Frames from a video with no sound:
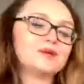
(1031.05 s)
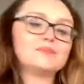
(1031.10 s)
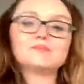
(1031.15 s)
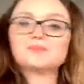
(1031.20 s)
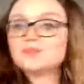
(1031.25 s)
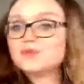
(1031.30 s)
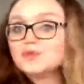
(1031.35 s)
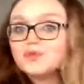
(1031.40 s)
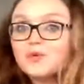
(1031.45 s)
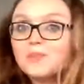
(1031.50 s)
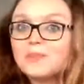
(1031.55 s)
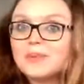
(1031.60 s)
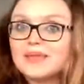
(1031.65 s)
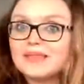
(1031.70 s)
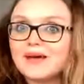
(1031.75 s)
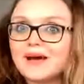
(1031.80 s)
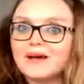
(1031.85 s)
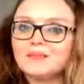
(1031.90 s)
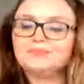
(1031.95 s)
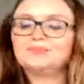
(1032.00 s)
So don't be
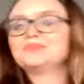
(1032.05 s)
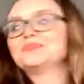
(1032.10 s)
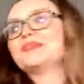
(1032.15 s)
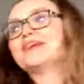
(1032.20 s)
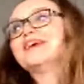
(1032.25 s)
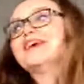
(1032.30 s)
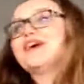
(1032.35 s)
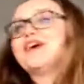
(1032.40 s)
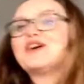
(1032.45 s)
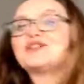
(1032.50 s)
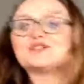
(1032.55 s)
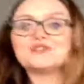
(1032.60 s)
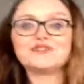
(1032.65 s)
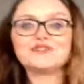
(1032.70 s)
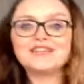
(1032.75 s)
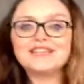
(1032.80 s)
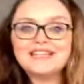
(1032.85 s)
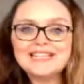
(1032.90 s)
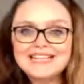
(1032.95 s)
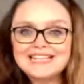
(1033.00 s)
that. So if
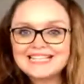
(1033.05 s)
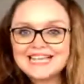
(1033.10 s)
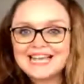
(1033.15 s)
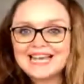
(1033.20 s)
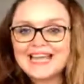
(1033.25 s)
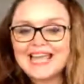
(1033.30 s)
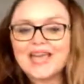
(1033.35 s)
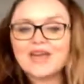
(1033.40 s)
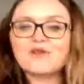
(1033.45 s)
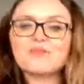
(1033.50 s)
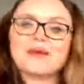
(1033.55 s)
you need any help,